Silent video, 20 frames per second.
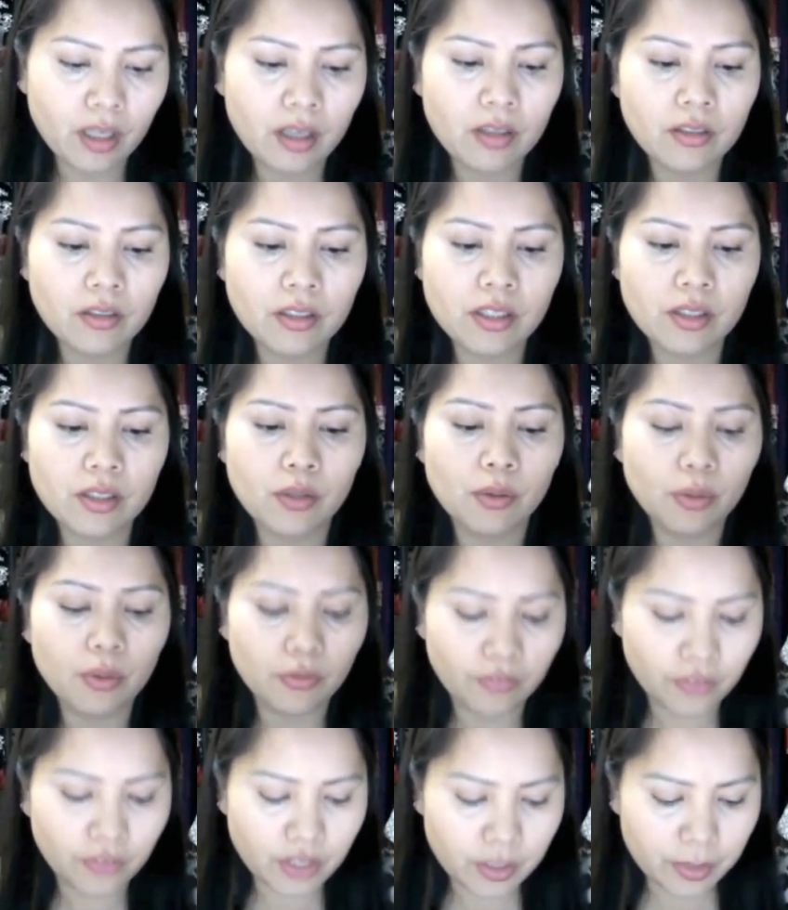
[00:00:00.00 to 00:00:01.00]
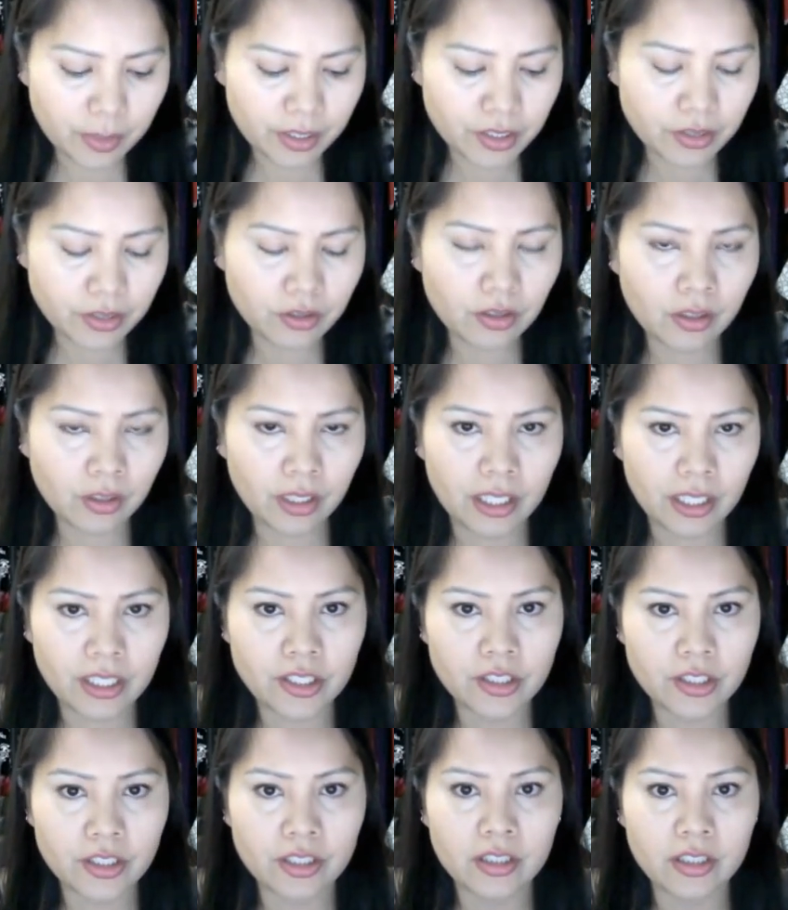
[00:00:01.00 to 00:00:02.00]
So for special
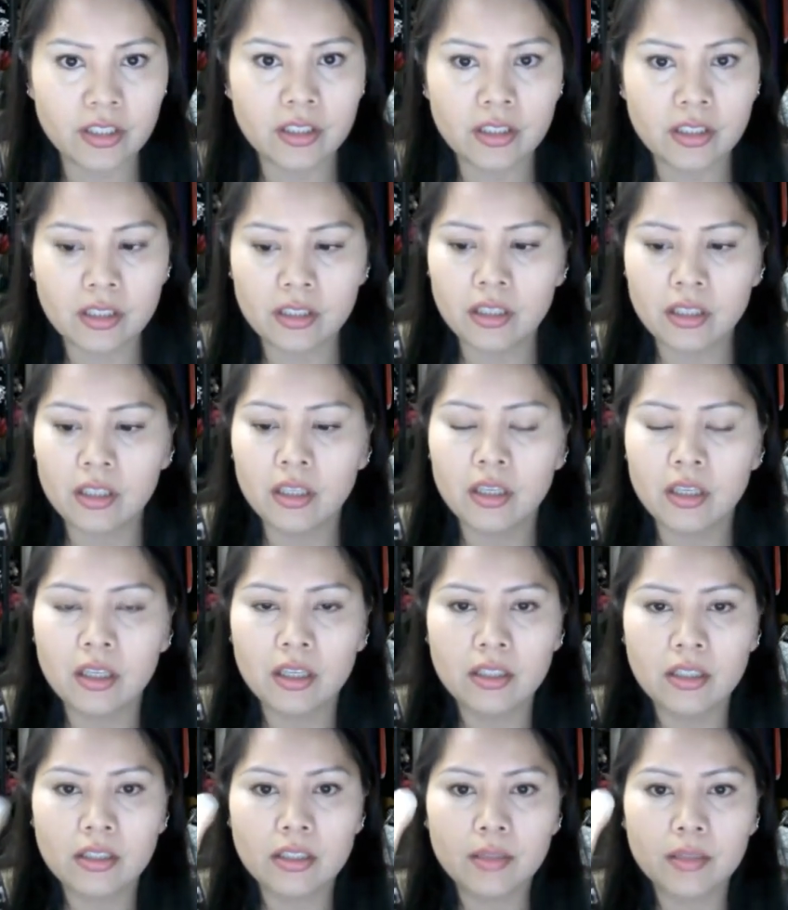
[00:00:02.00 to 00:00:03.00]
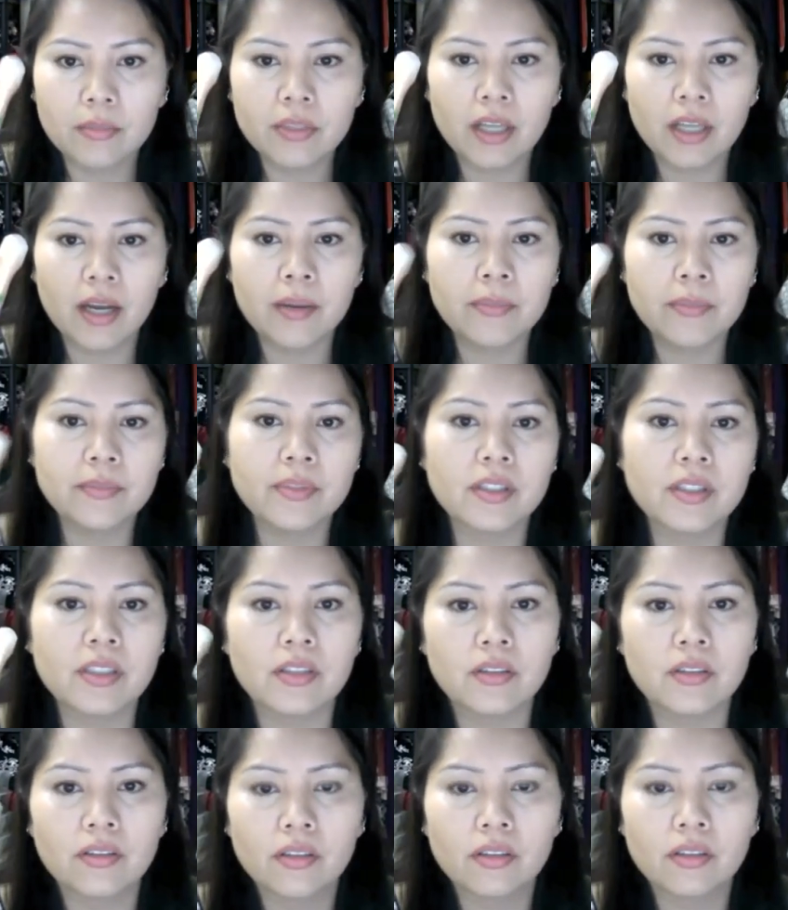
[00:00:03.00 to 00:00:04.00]
occasions, sometimes
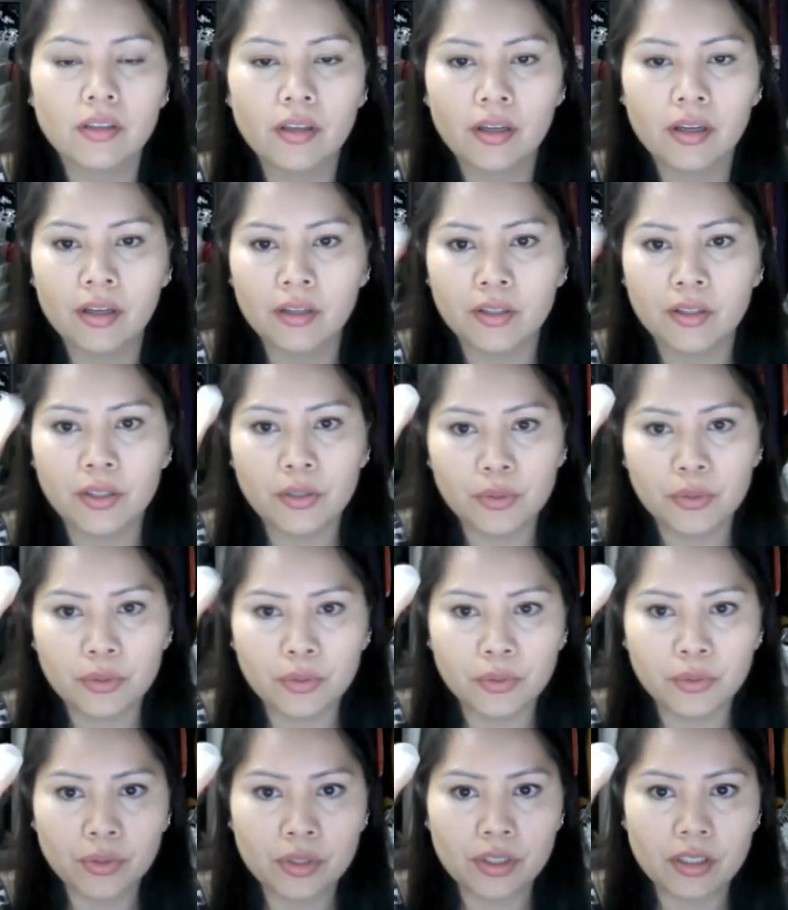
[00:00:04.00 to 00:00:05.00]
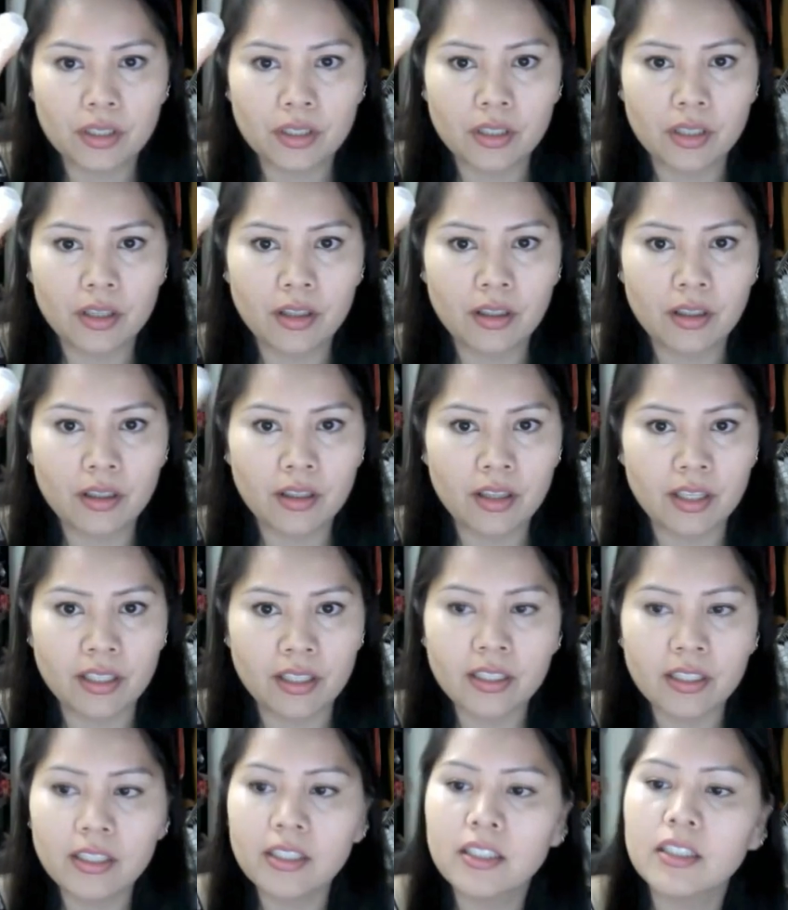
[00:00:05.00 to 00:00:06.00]
I'll use
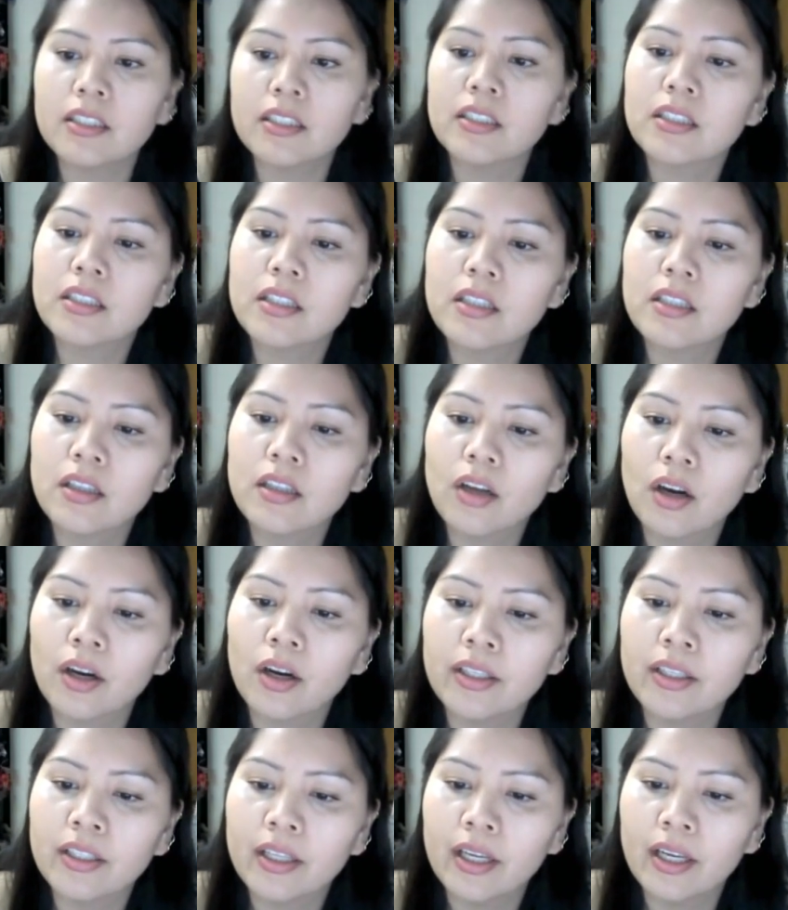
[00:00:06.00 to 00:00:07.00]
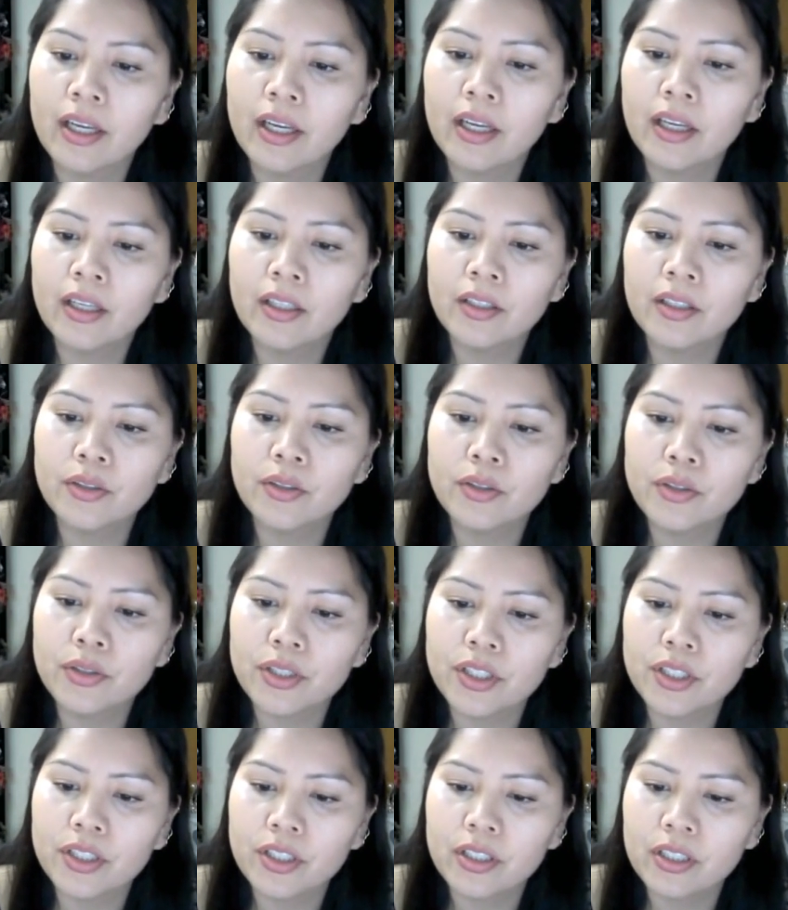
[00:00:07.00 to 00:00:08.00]
this. It's the Garnier
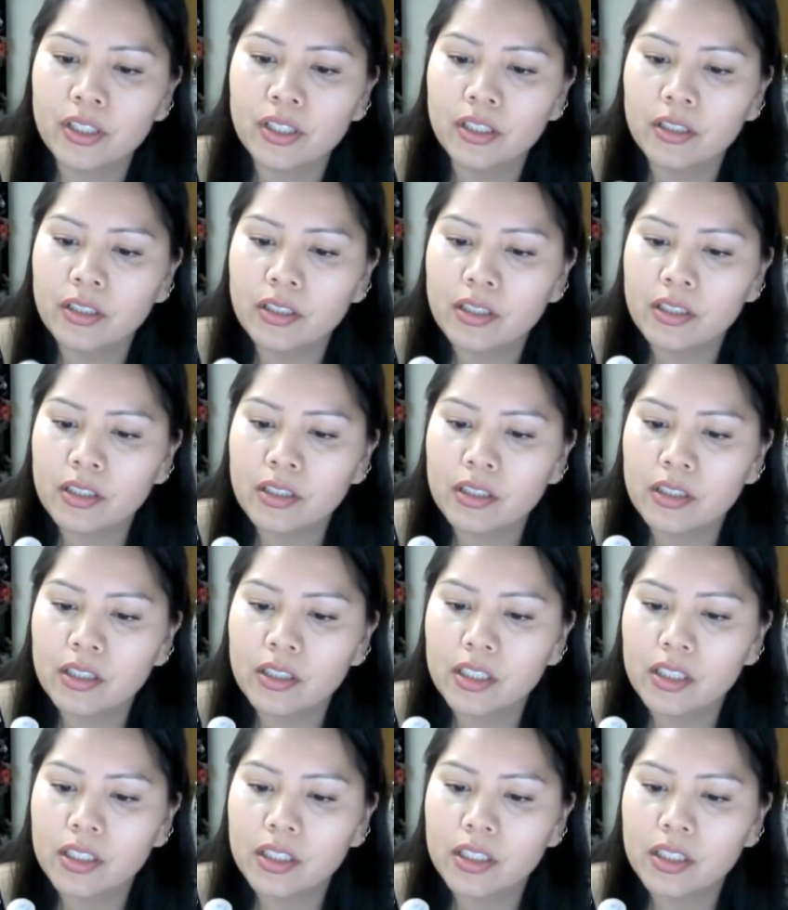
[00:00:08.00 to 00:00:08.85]
Nutritionist.